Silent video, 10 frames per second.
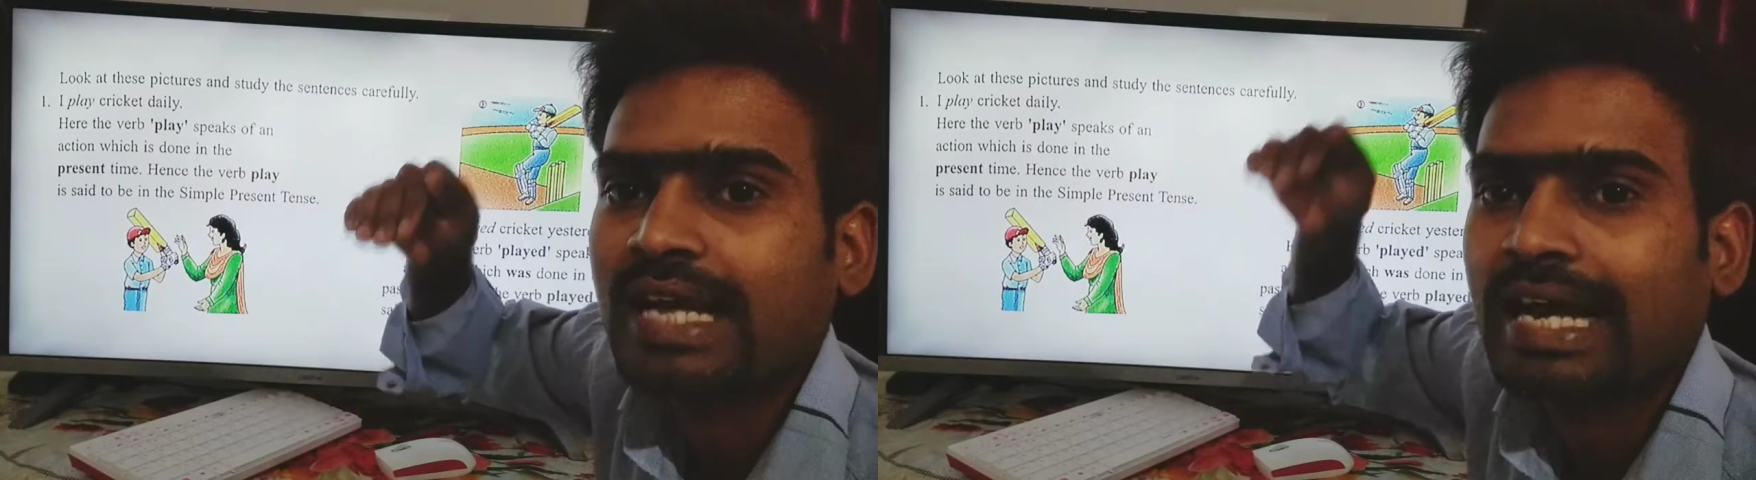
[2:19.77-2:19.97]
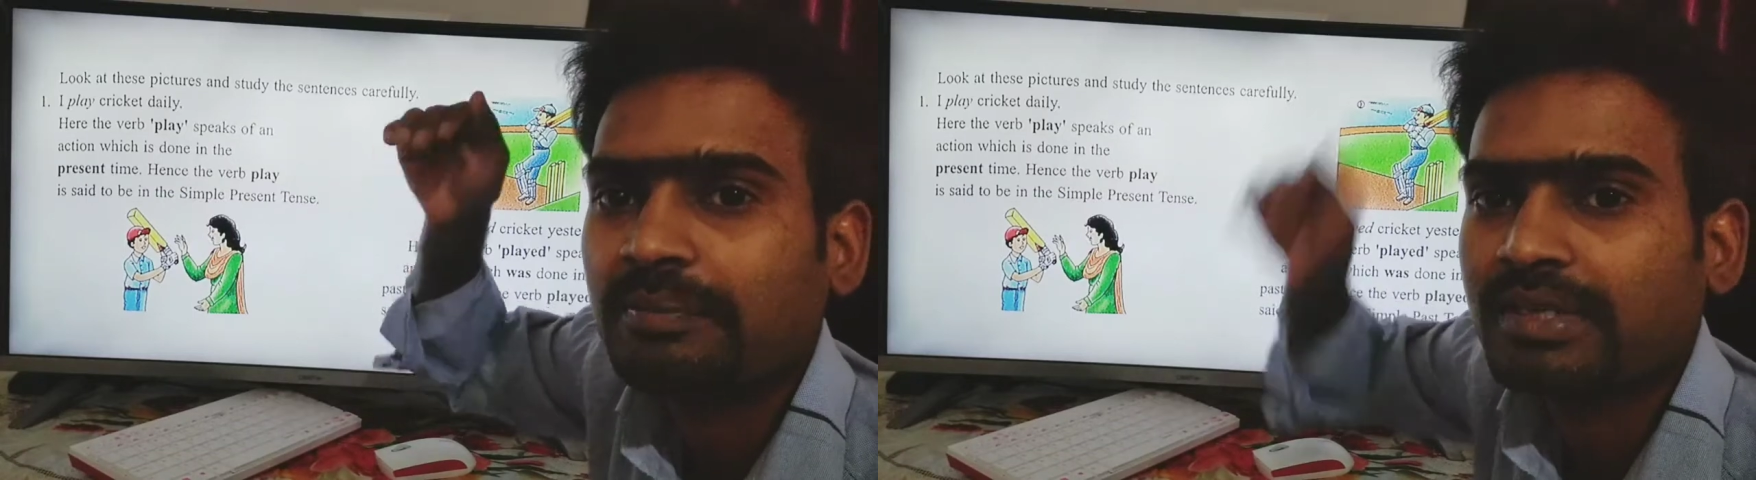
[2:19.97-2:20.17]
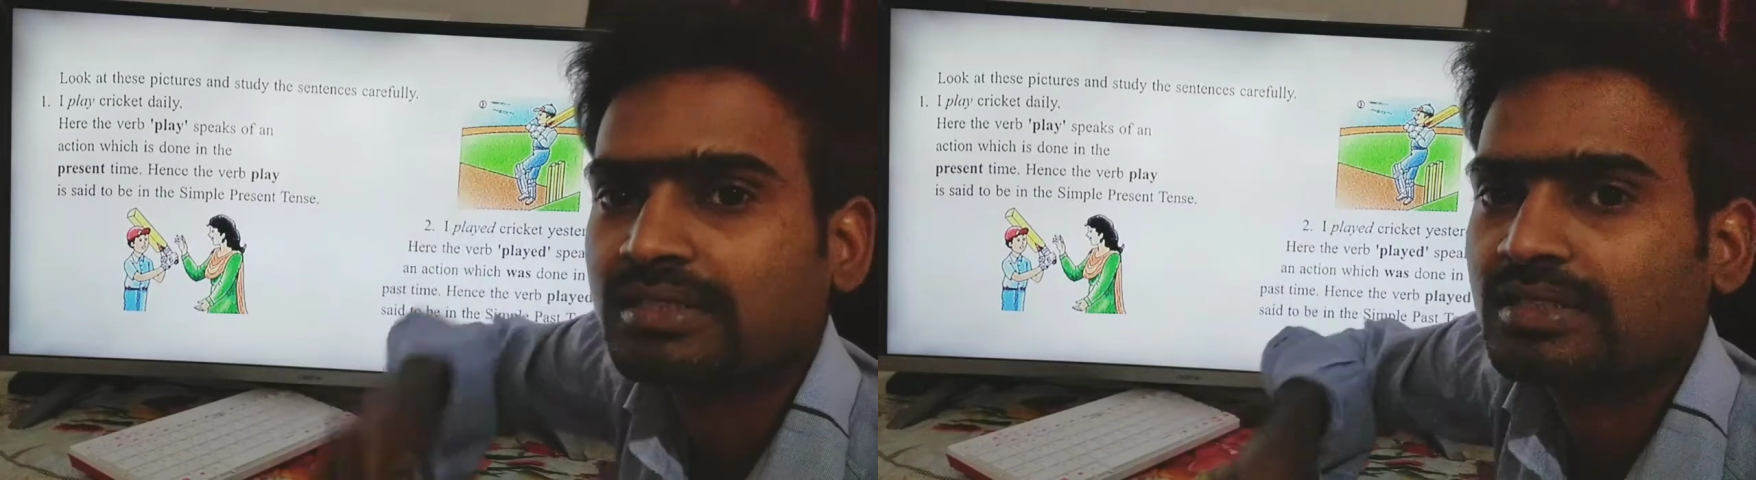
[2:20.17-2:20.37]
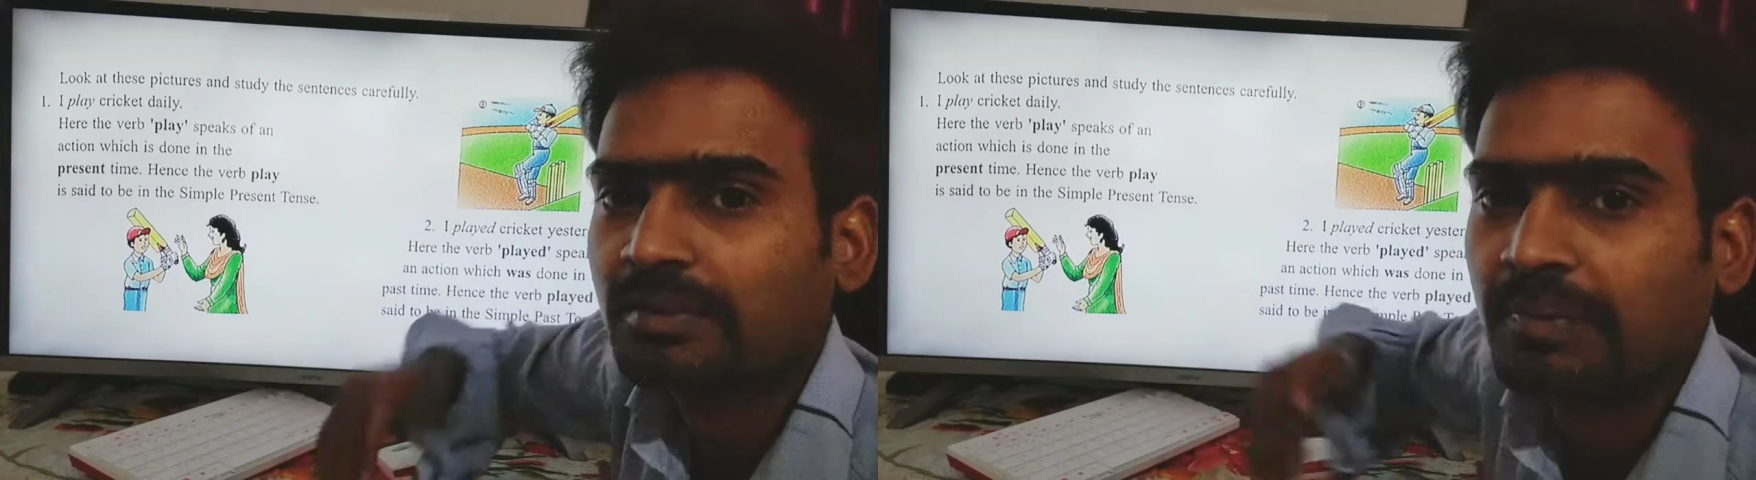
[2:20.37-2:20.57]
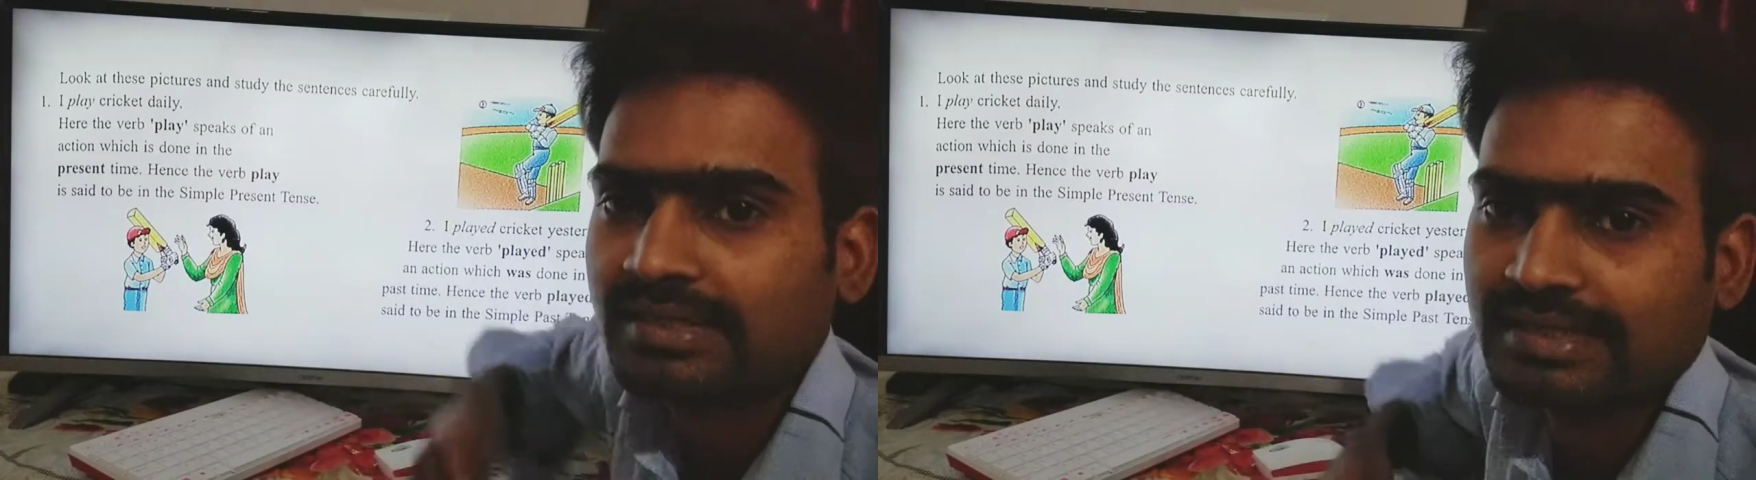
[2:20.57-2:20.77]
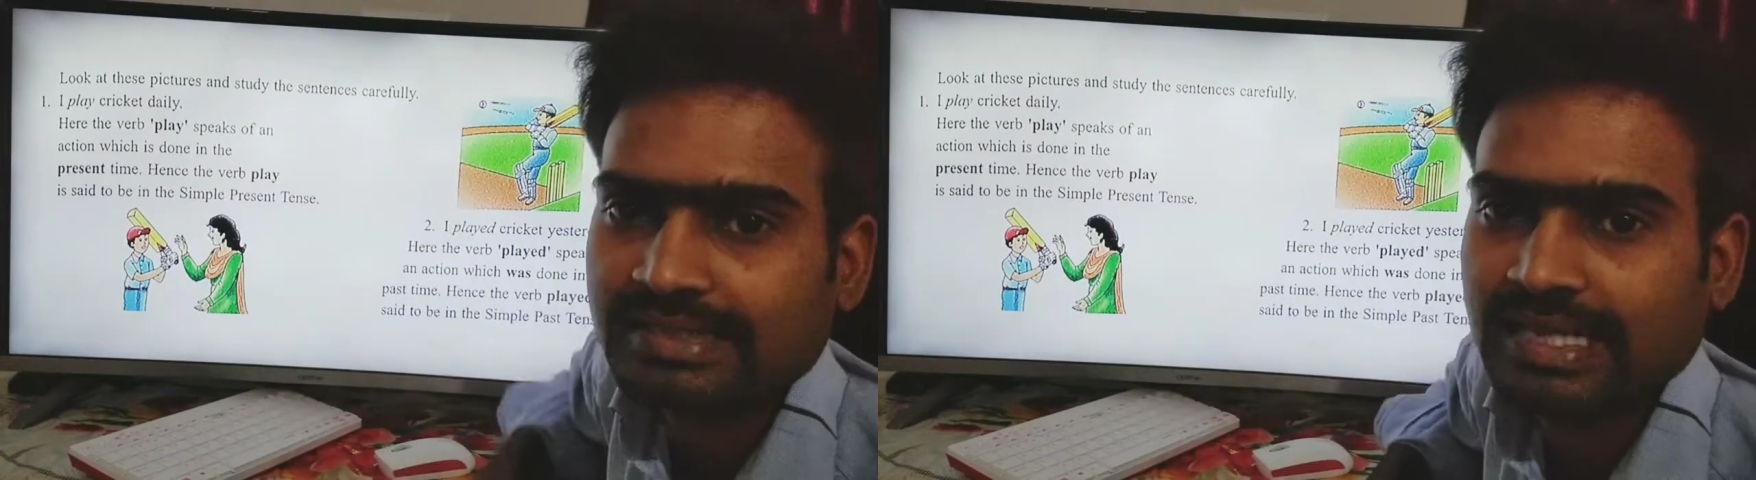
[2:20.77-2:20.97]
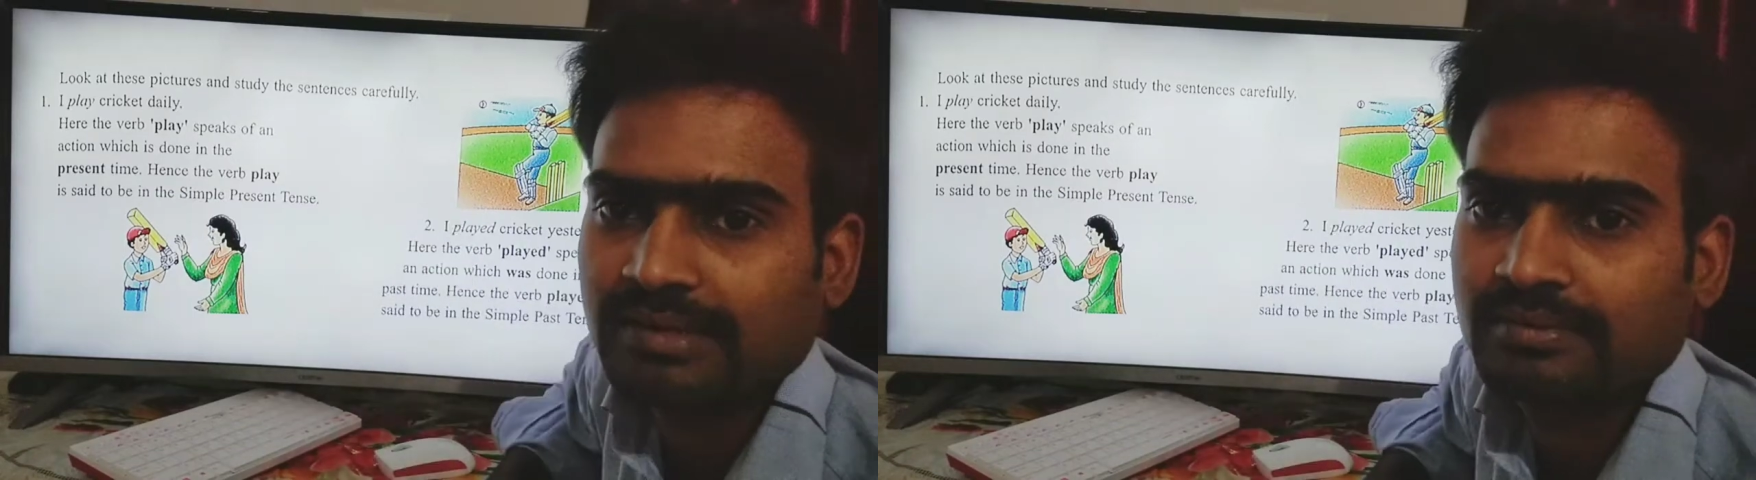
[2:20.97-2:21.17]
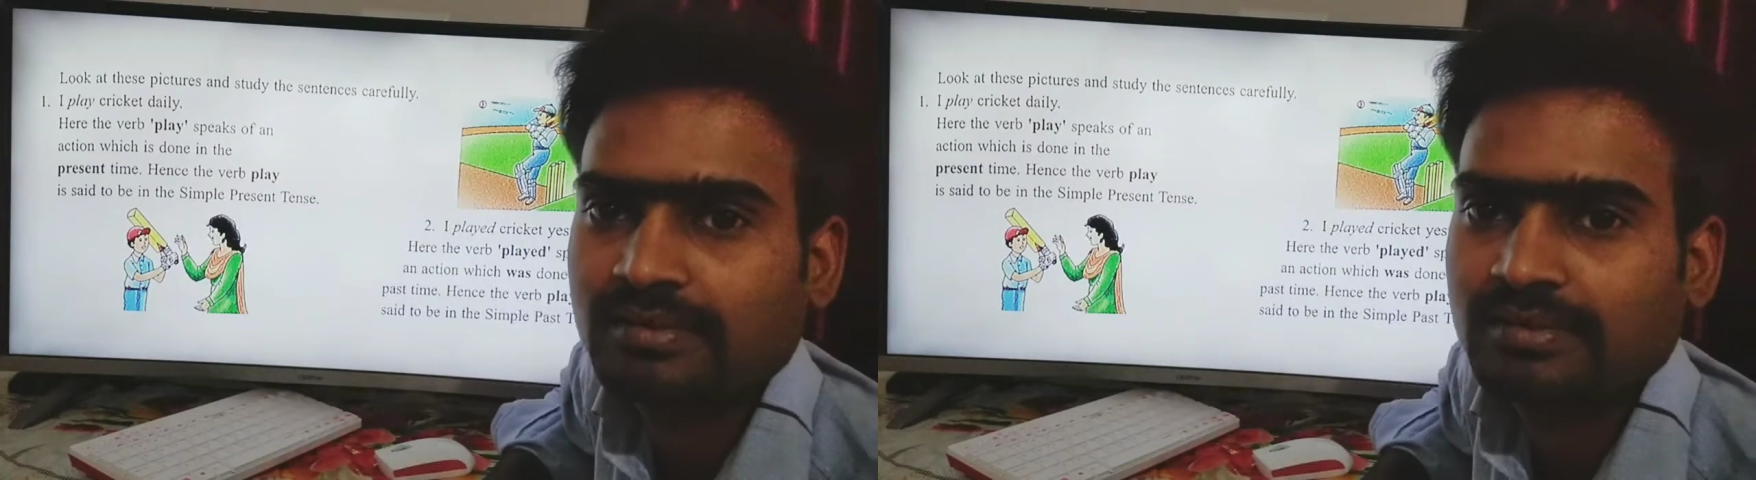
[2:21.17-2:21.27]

happens the present time.